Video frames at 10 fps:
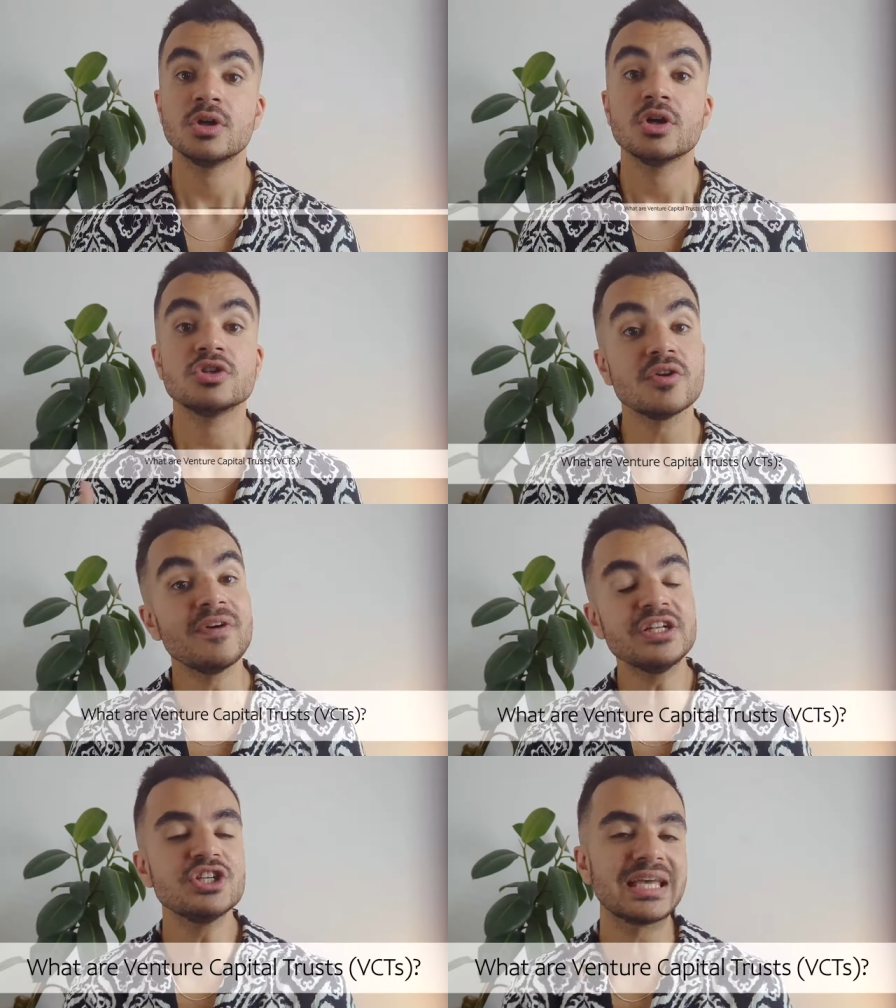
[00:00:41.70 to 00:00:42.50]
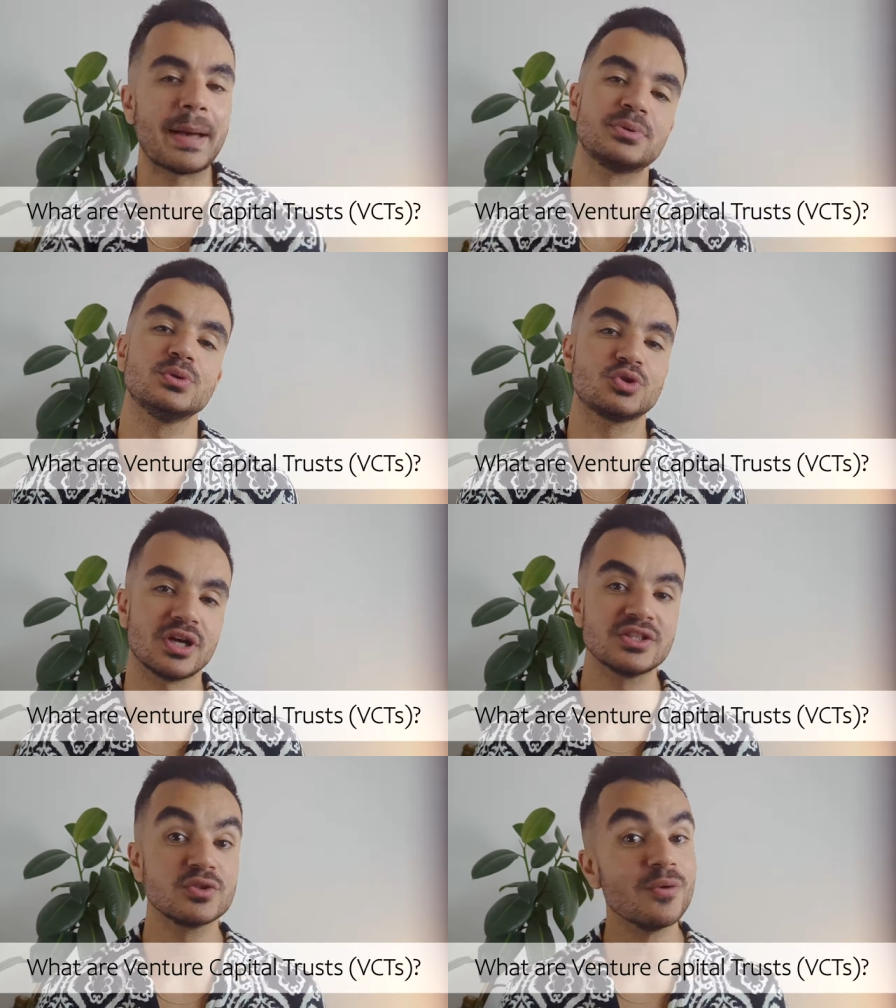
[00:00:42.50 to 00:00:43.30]
So Venture Capital
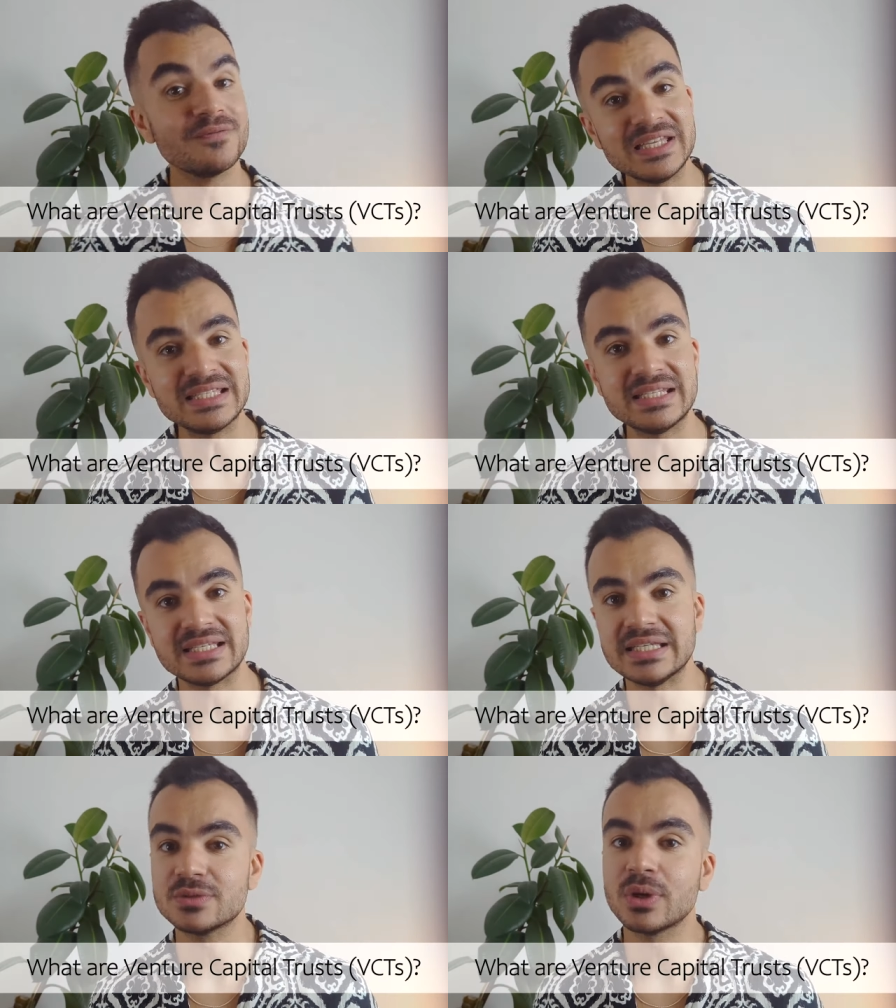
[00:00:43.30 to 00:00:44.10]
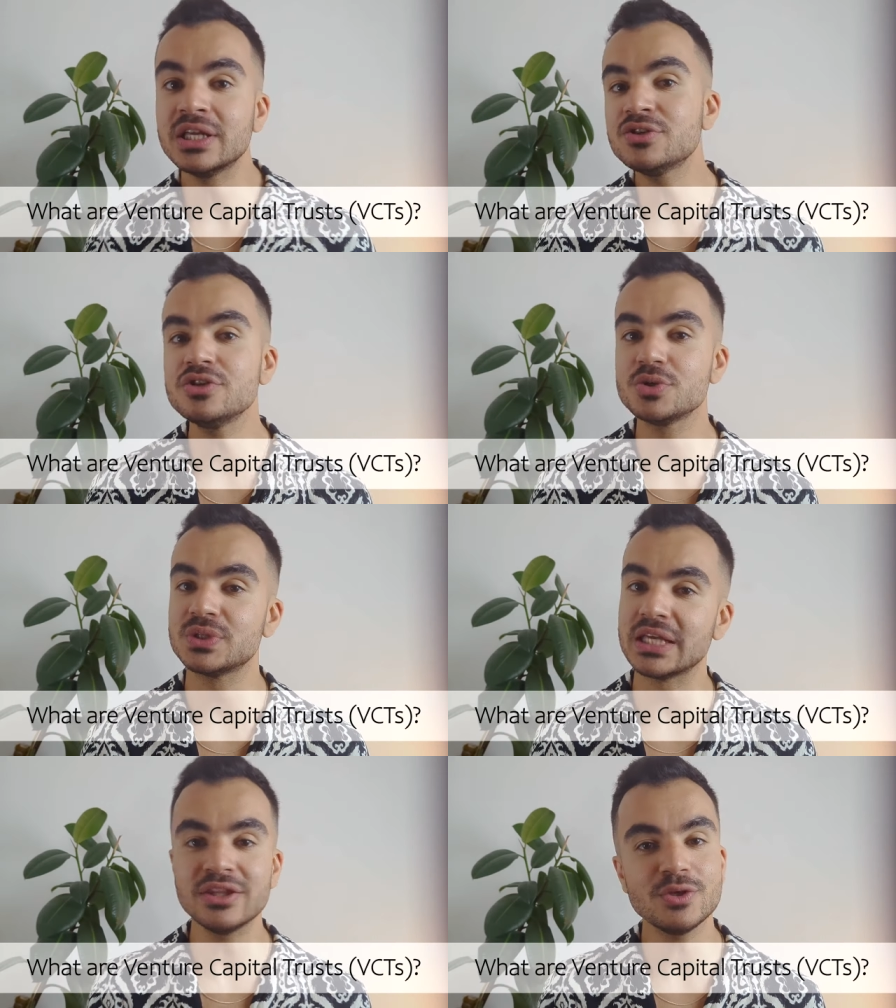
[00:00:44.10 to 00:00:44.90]
Trusts, or VCTs, were
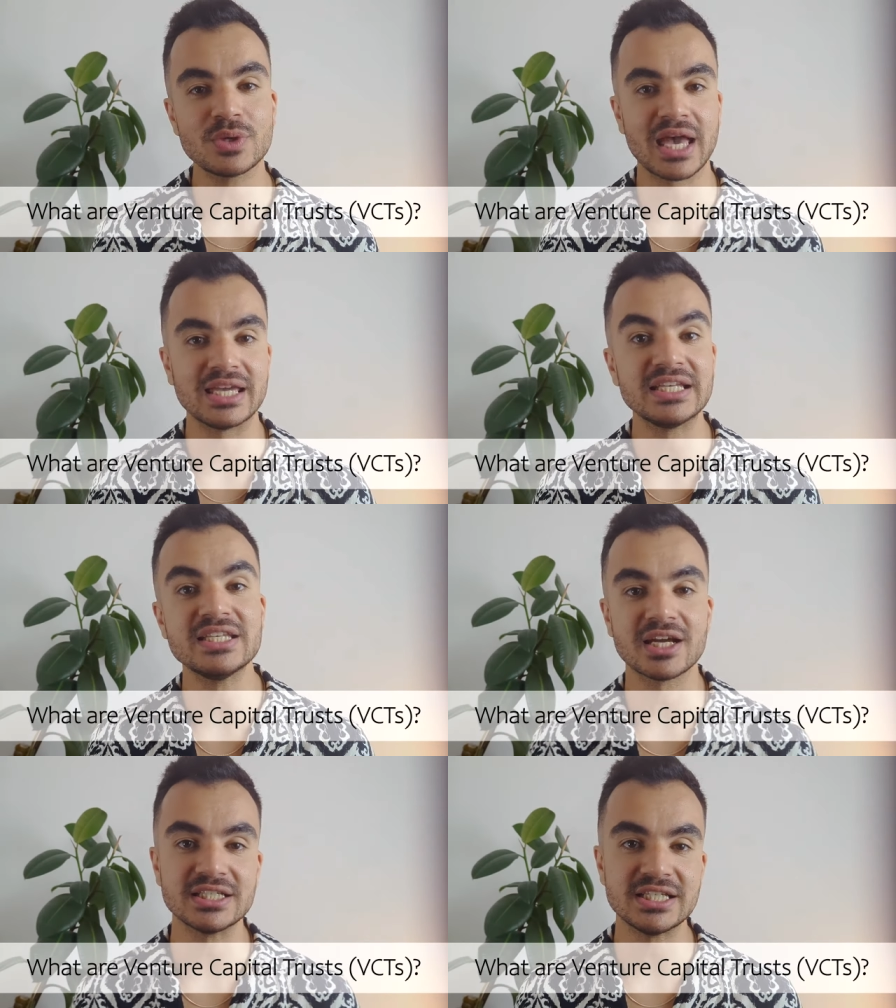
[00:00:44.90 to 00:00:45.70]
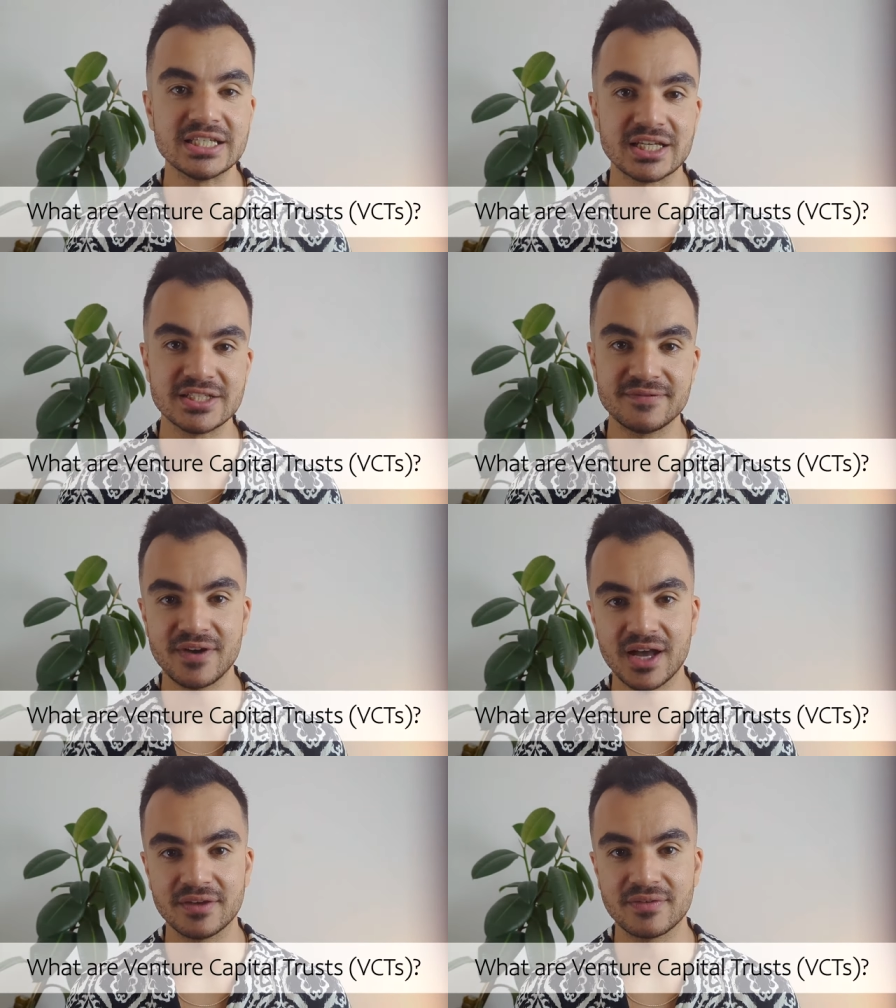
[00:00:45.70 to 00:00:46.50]
introduced in the UK in
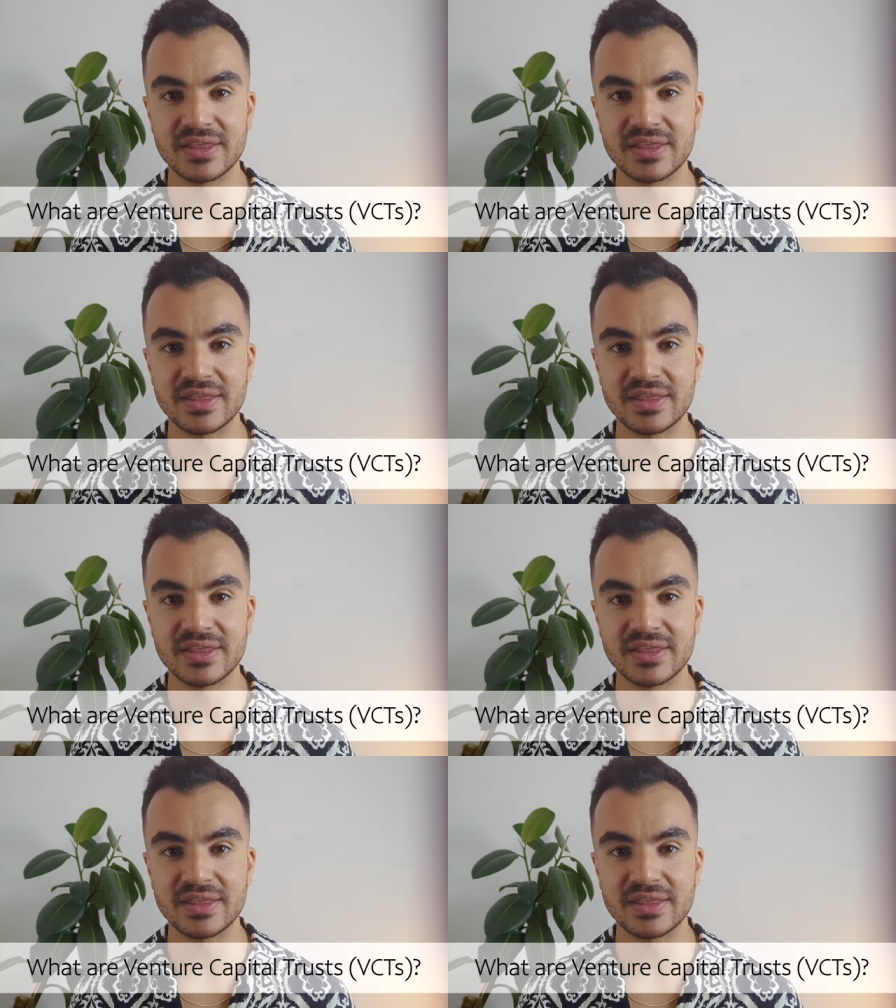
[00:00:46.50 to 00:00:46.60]
1995,